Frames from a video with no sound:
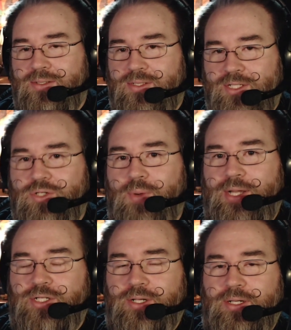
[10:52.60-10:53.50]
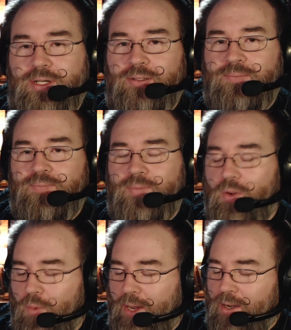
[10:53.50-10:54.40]
situation here
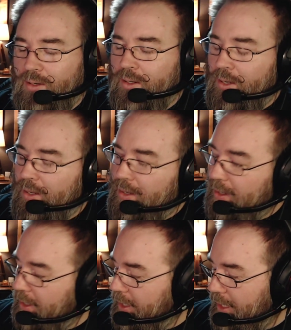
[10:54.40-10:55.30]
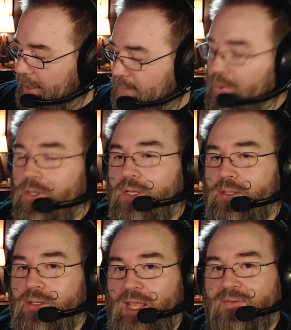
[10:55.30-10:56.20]
where a book
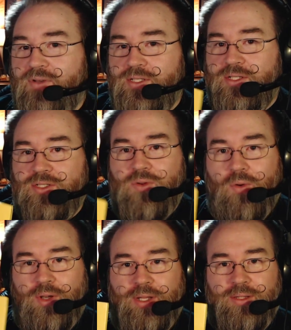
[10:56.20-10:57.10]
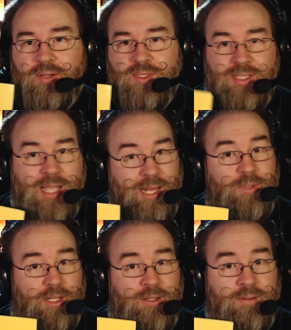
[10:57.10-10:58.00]
gave us a story that was
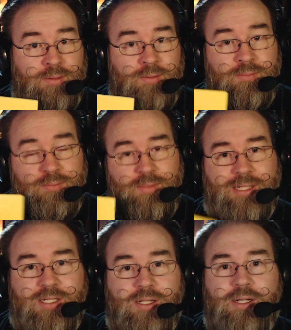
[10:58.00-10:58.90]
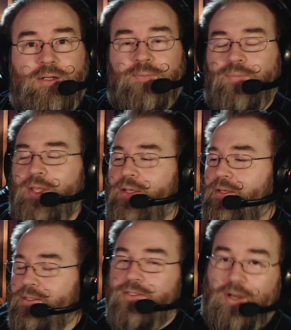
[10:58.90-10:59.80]
timely, it's clear.
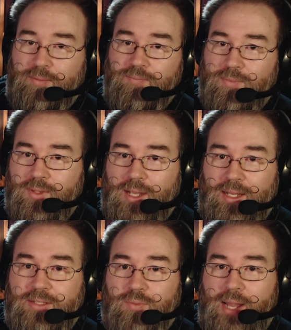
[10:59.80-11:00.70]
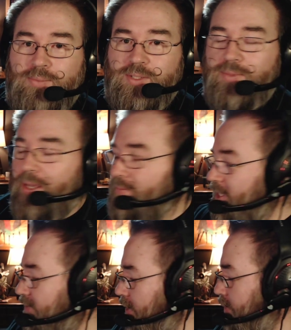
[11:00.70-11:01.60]
Sorry, I like to rhyme sometimes.
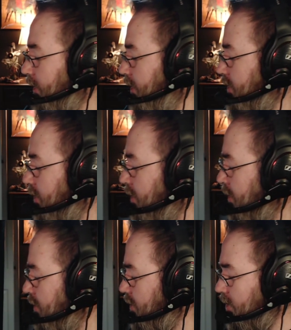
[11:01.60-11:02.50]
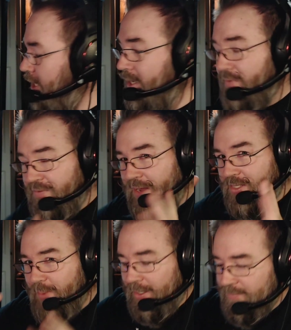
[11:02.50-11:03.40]
After I read these, it just kind of
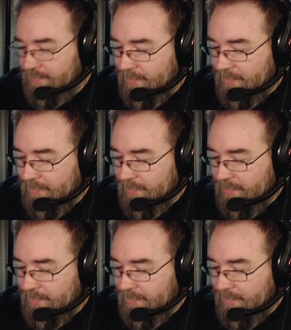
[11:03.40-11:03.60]
infects me.